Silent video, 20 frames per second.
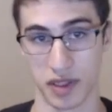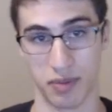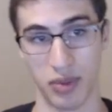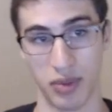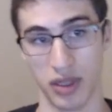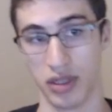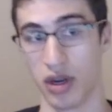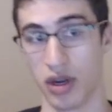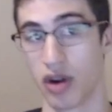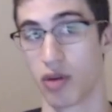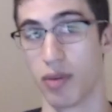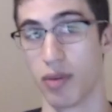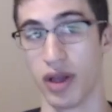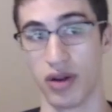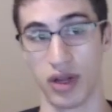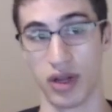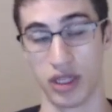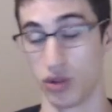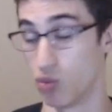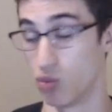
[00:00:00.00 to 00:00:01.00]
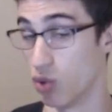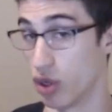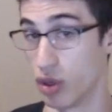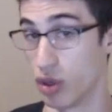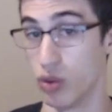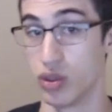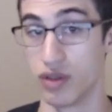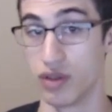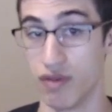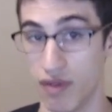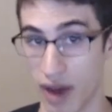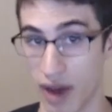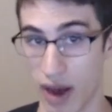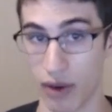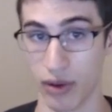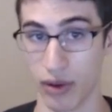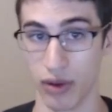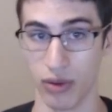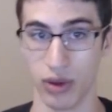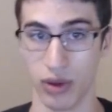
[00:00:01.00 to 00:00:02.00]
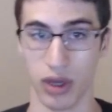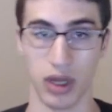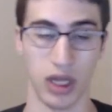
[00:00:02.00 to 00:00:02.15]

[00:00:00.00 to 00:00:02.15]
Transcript: but Darkmantle has reduced value